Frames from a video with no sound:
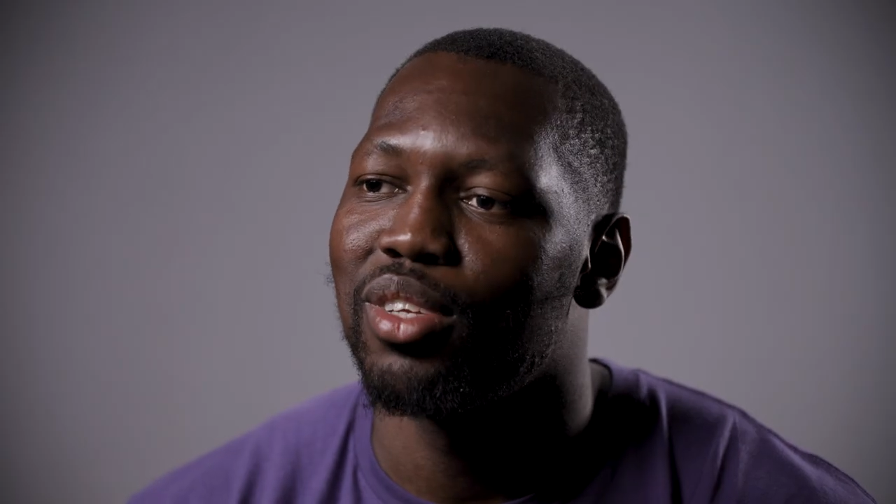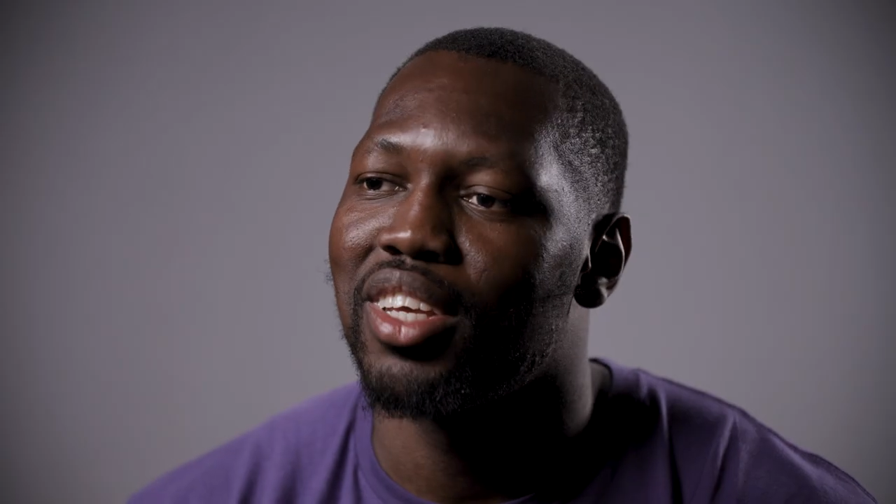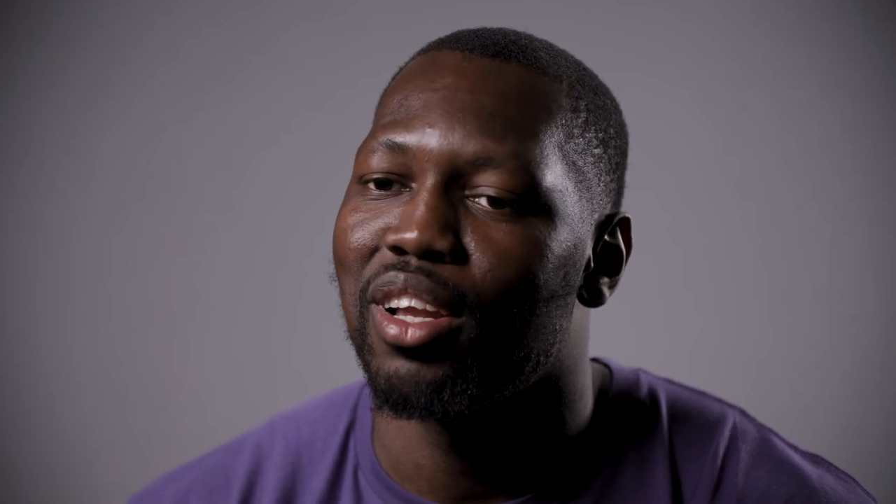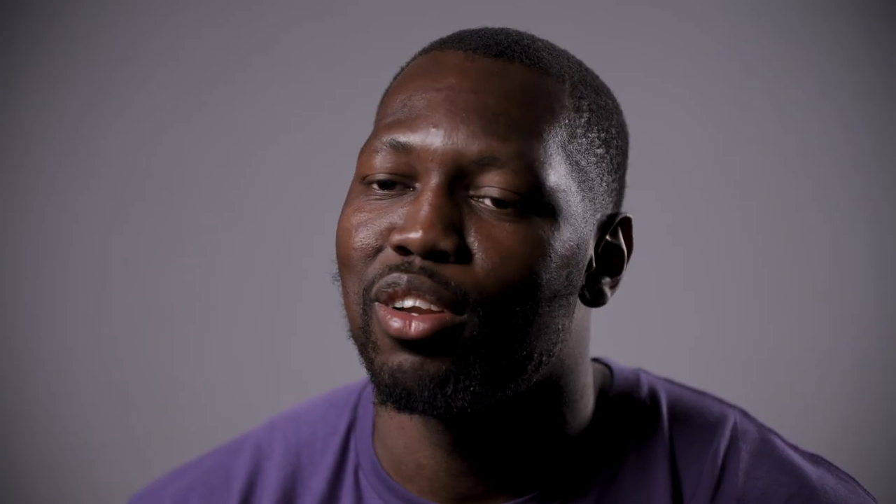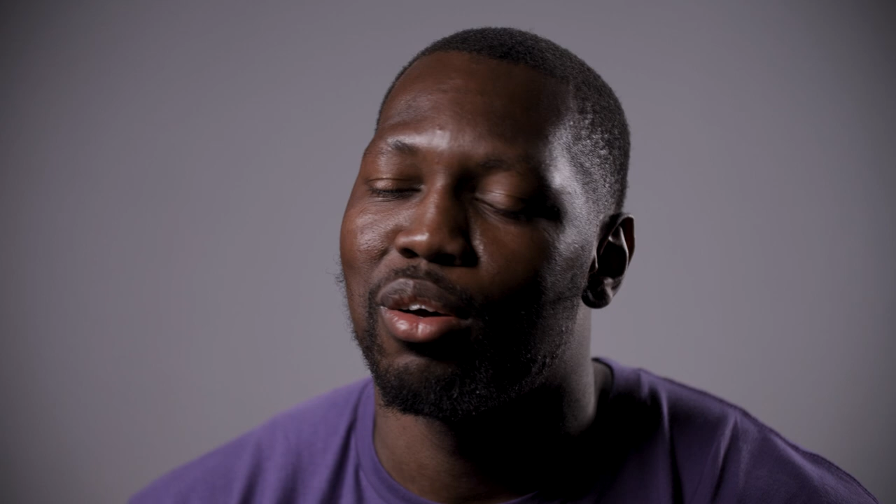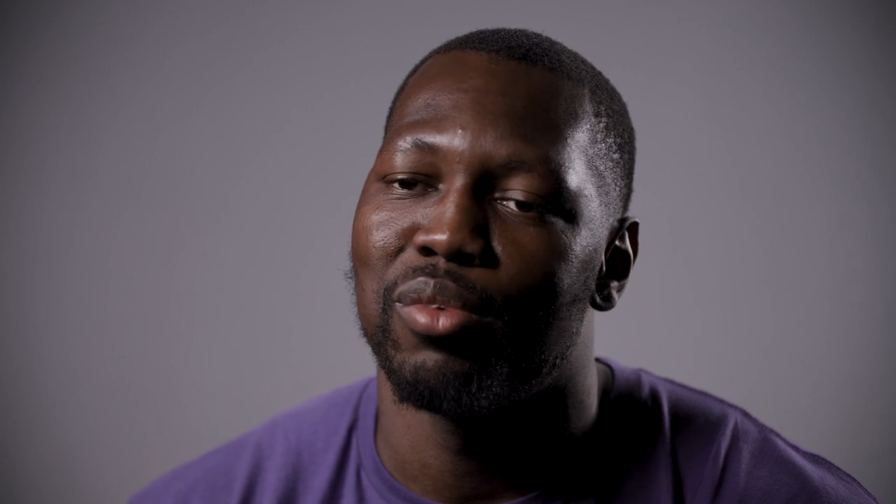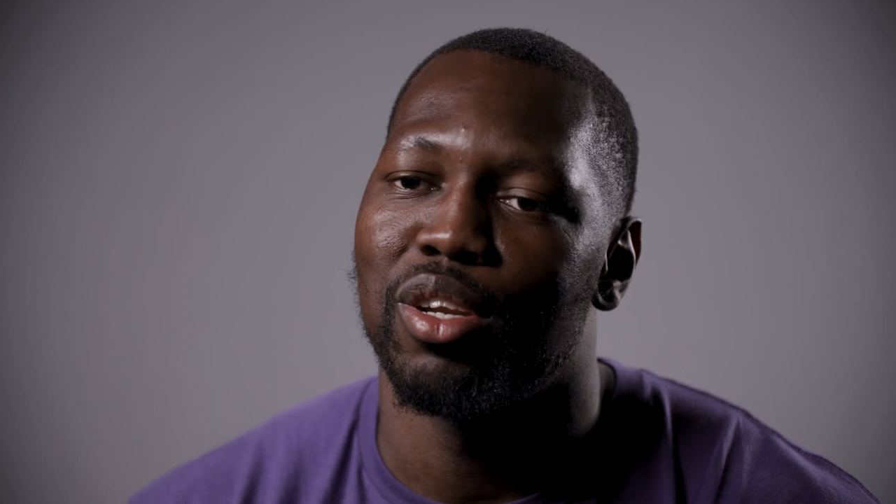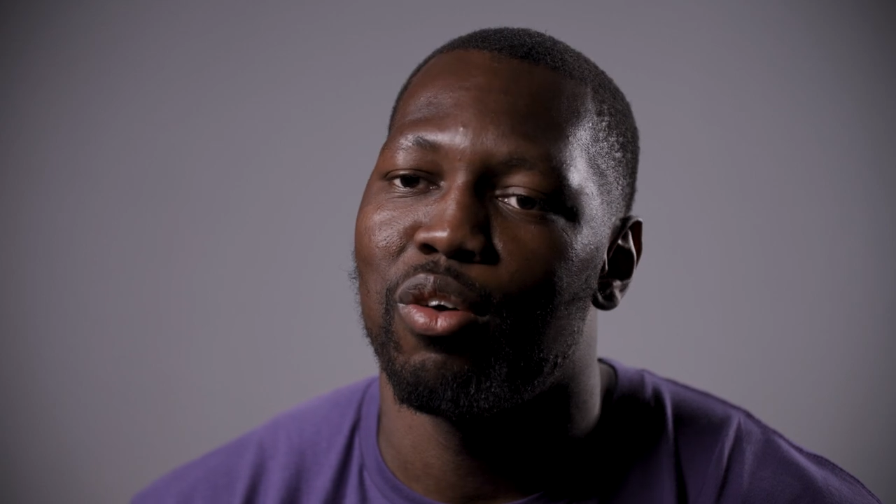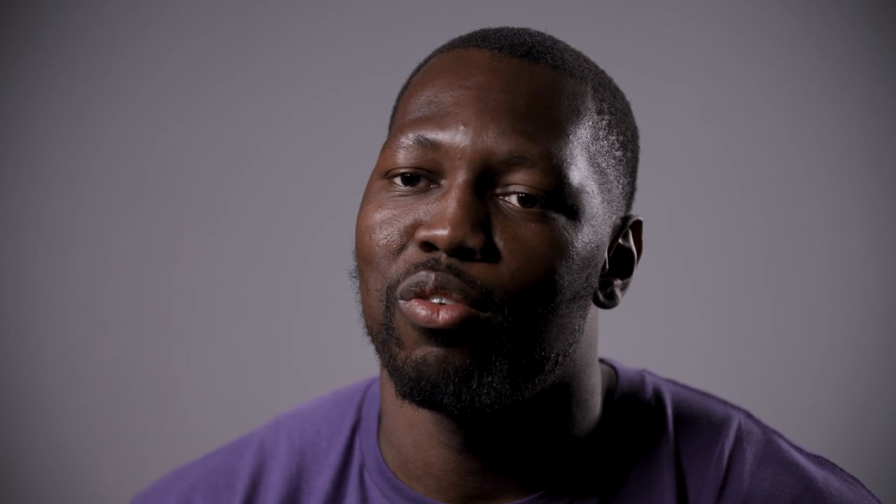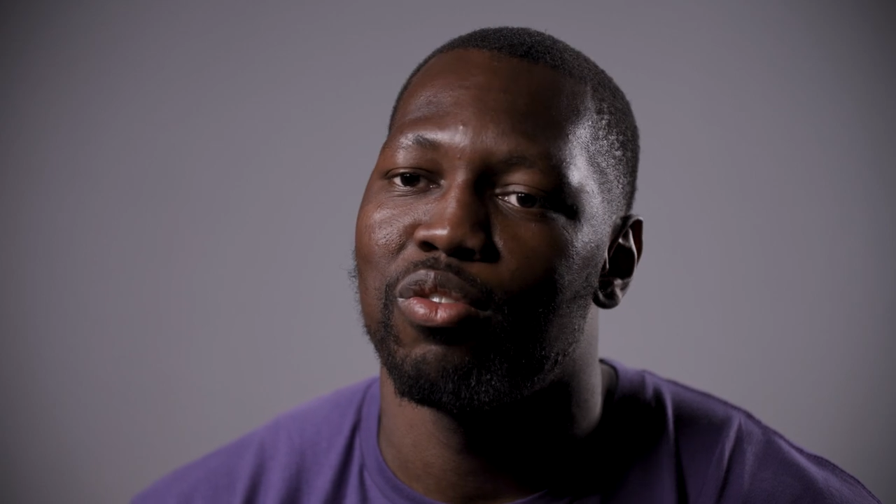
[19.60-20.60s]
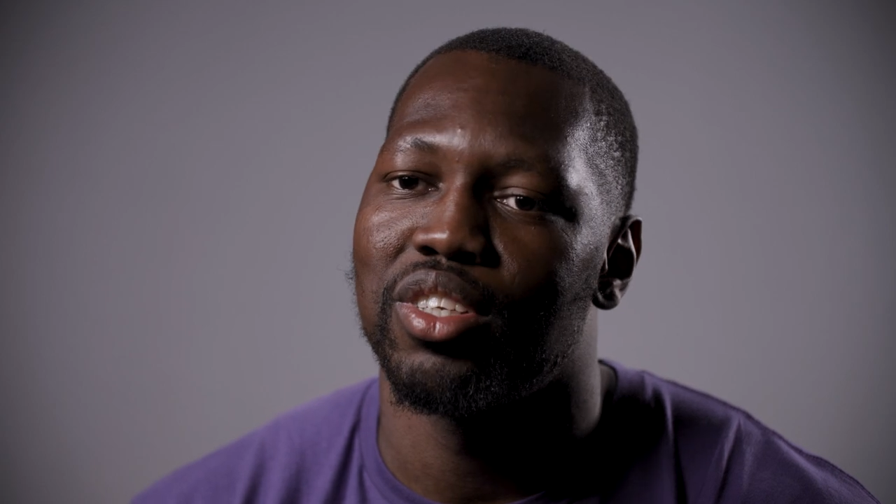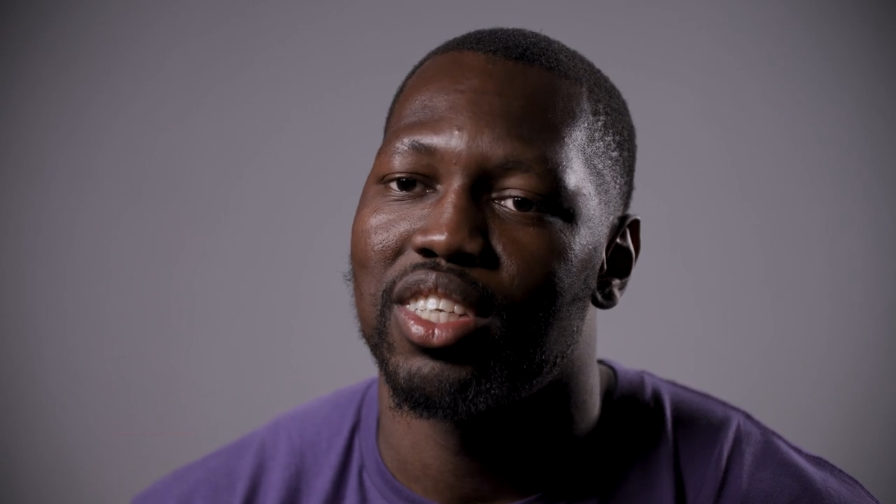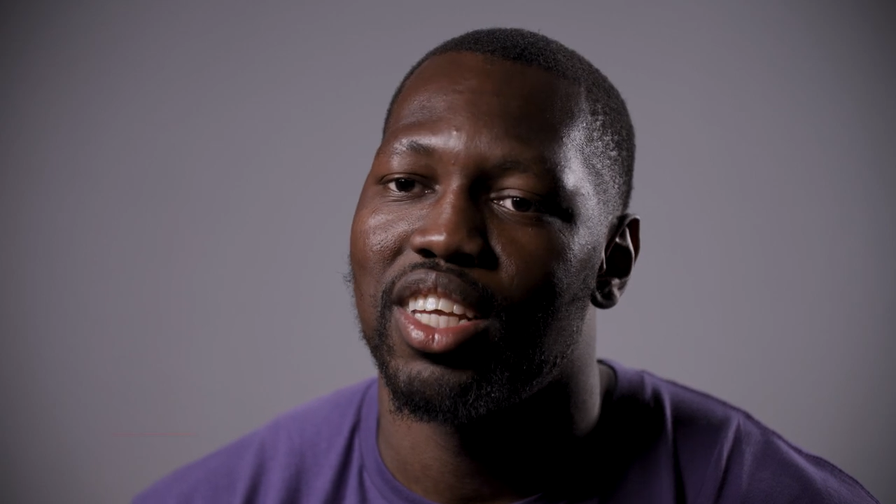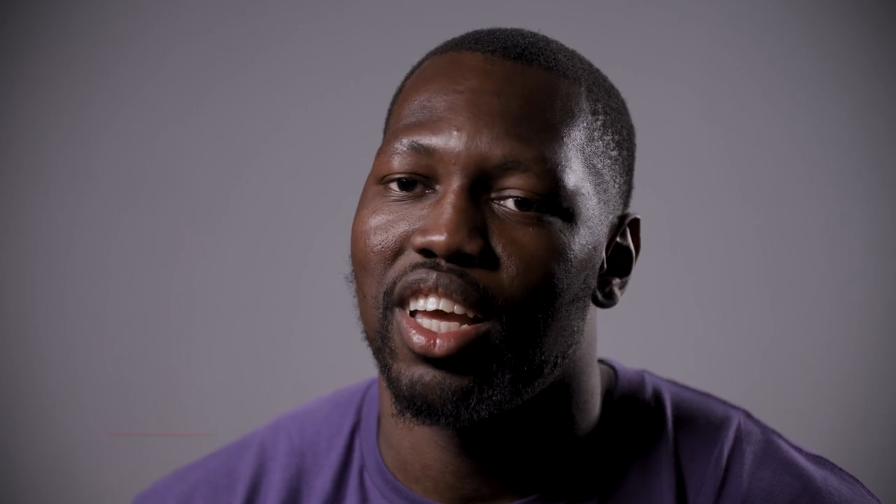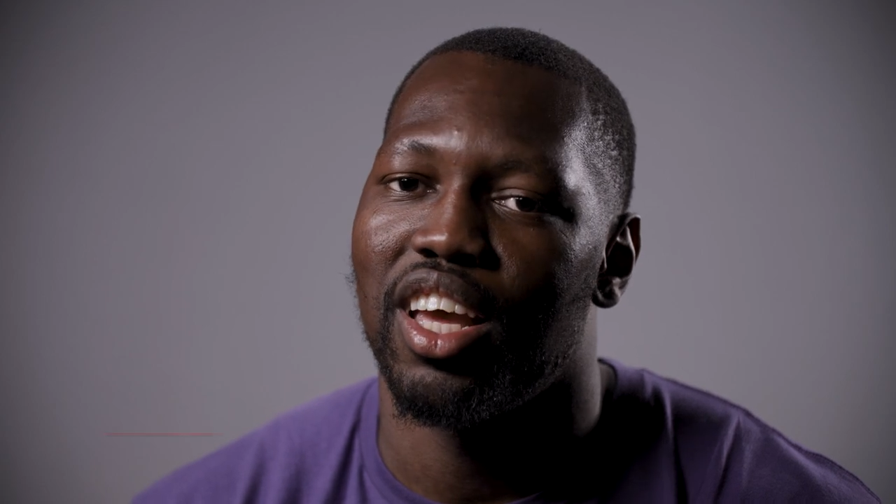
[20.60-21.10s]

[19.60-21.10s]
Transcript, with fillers: you get a little bit nervous.